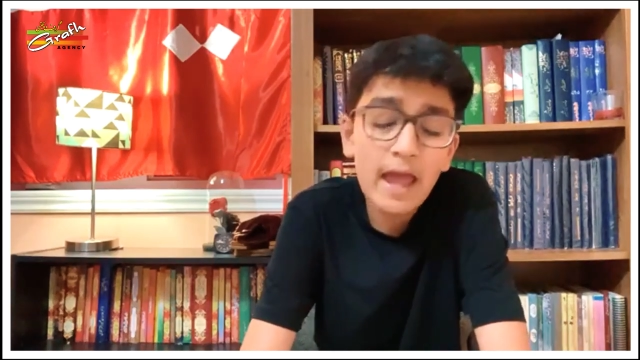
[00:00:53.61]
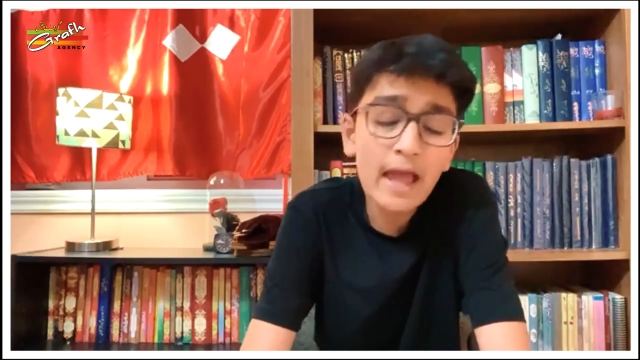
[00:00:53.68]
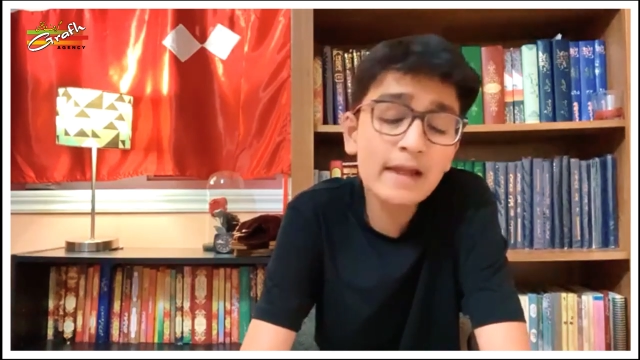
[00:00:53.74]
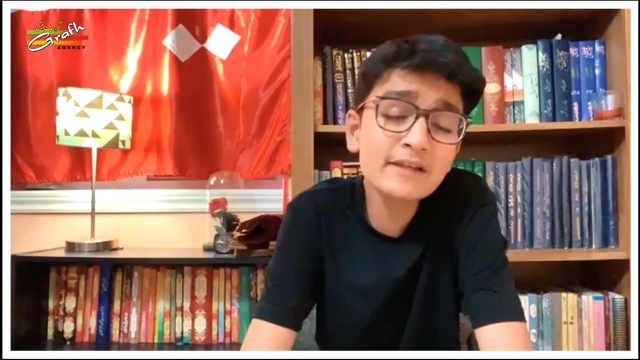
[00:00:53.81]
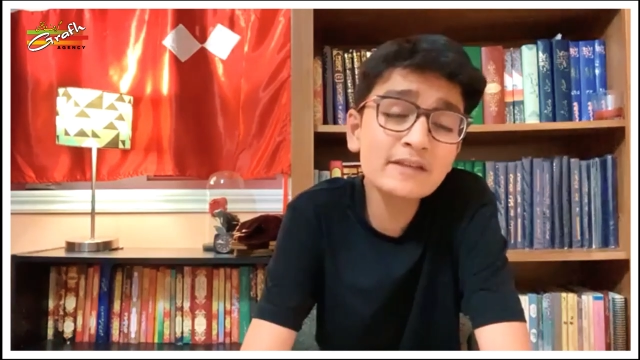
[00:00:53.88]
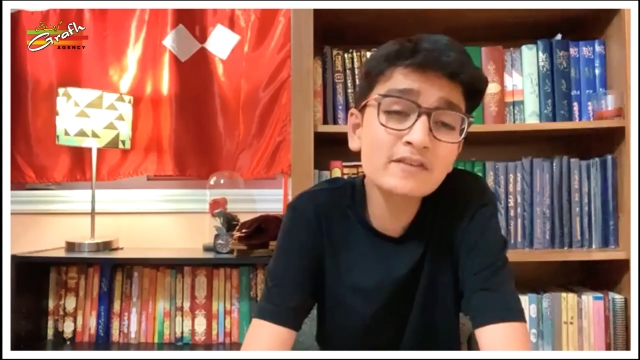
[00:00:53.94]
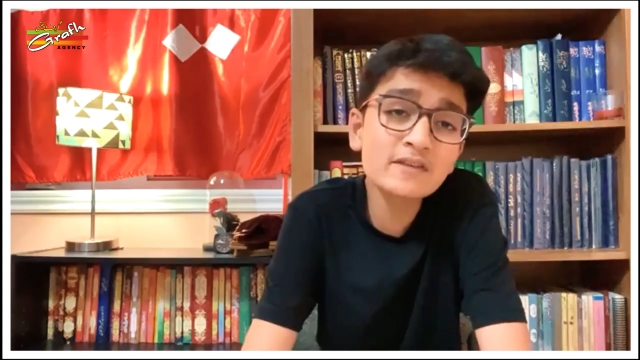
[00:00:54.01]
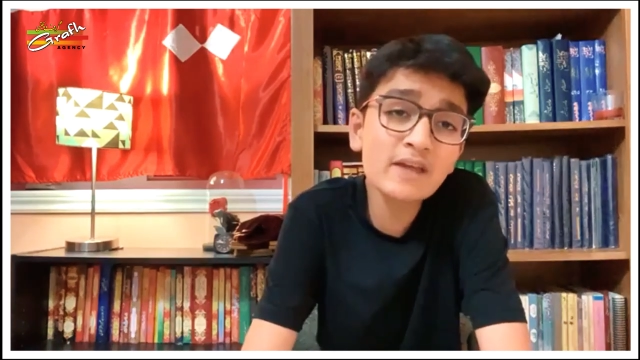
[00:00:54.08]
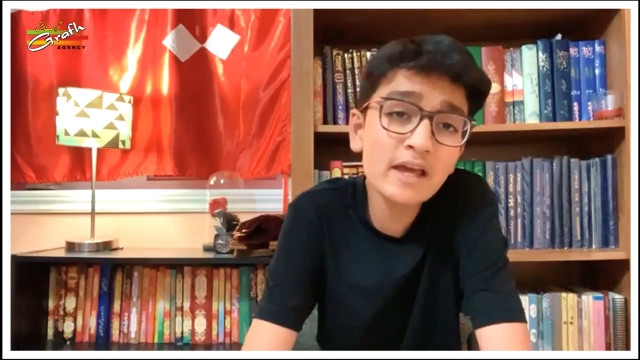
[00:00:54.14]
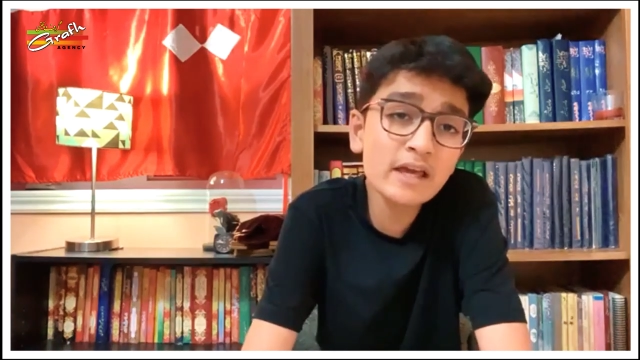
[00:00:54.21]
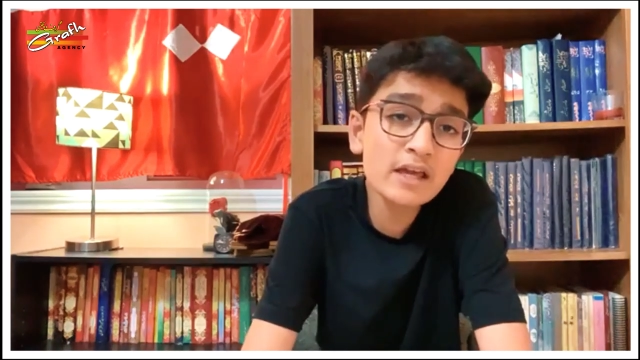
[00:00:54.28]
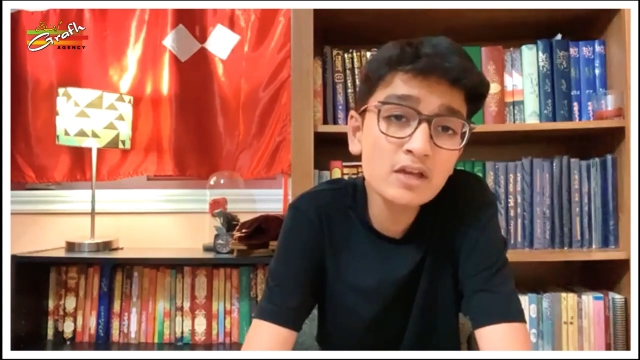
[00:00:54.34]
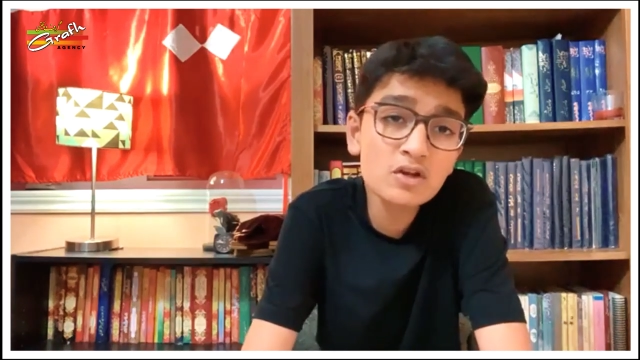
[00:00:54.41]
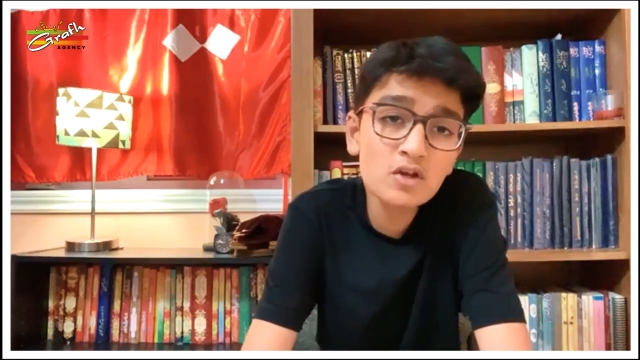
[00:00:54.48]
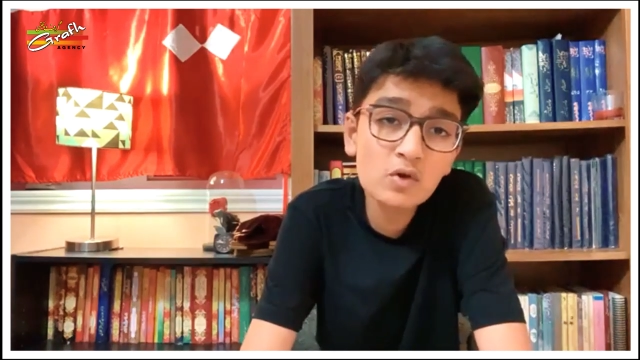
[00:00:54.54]
And his
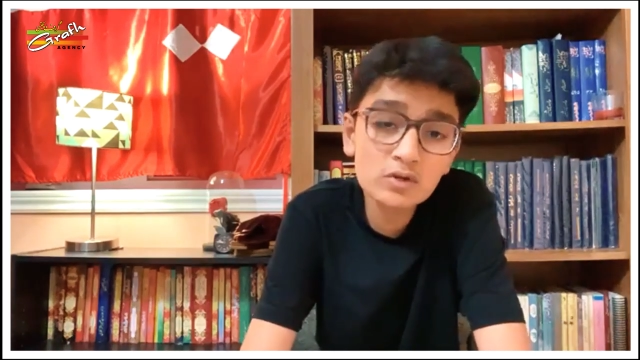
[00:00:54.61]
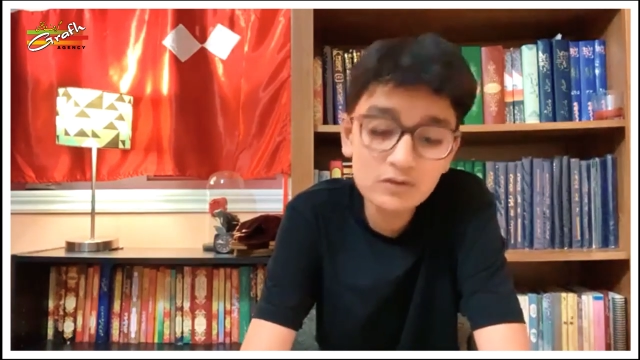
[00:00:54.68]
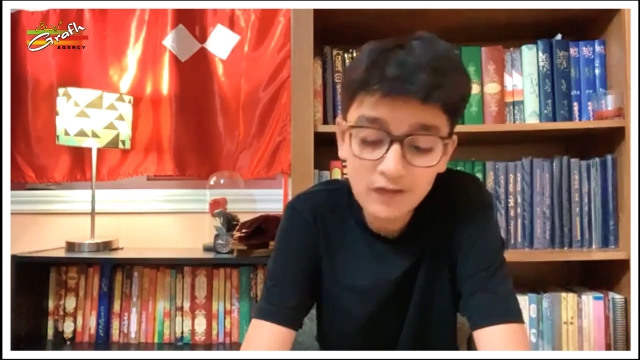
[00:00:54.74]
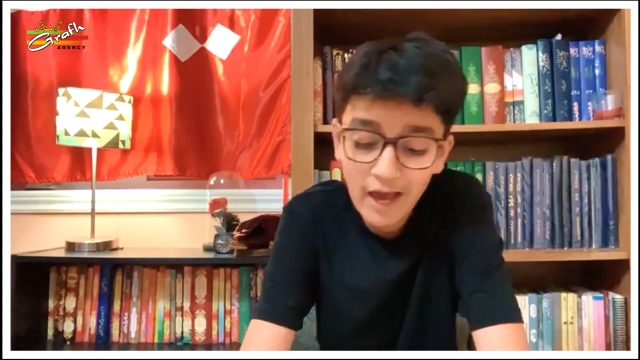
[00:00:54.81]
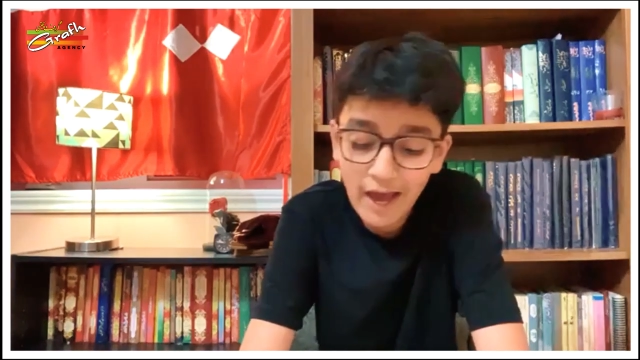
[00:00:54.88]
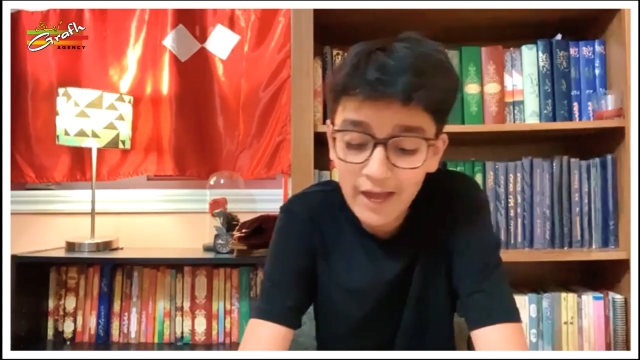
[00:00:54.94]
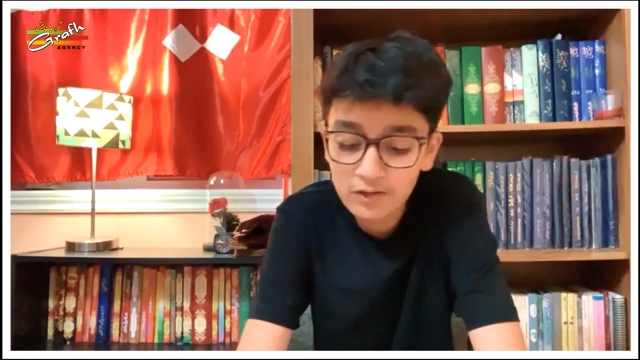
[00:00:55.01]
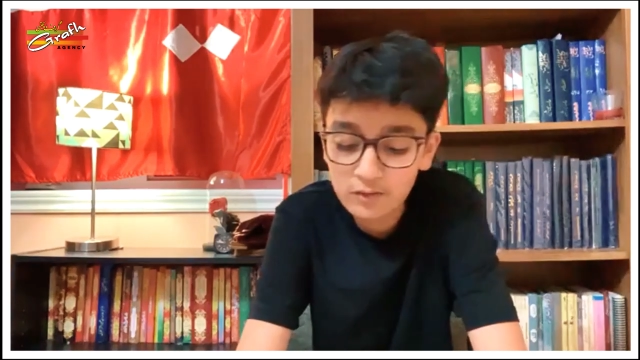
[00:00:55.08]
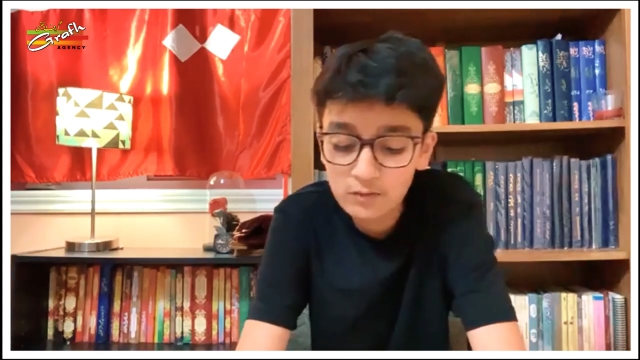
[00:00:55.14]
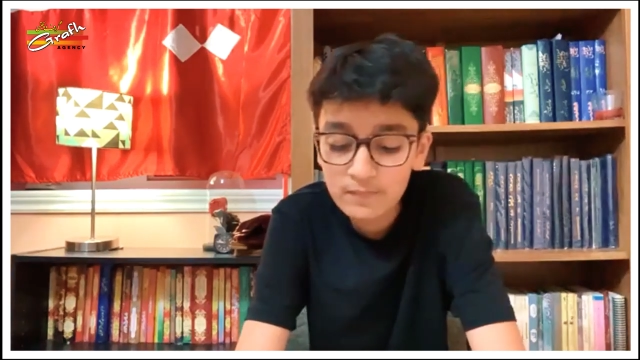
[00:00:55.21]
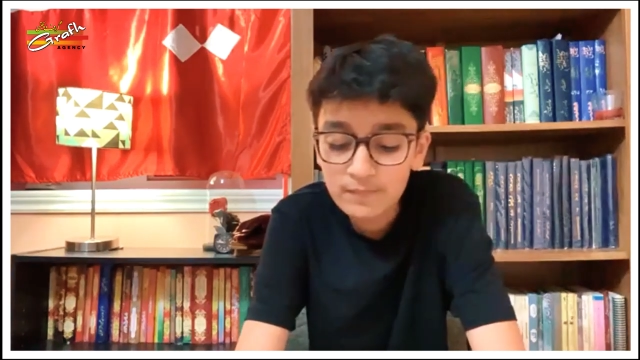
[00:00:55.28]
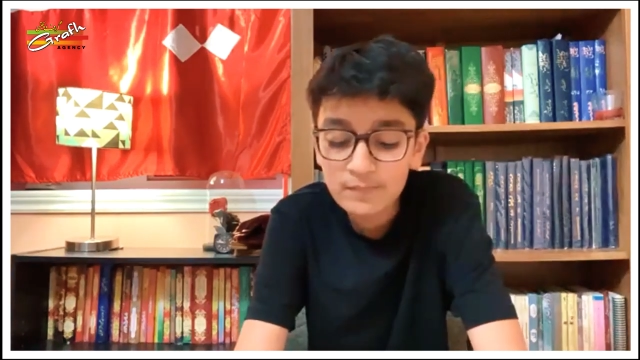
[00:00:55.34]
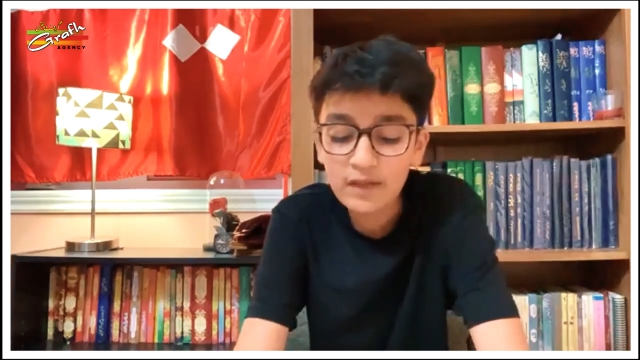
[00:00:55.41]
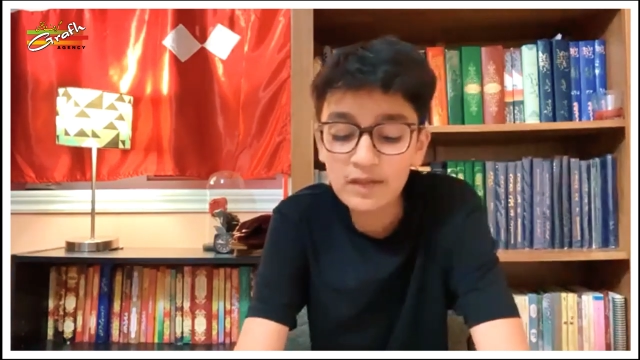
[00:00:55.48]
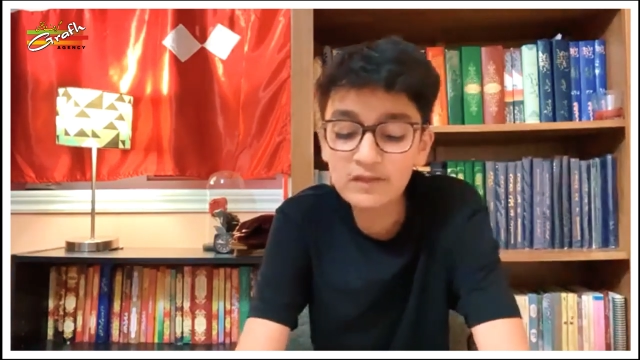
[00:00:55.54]
second known title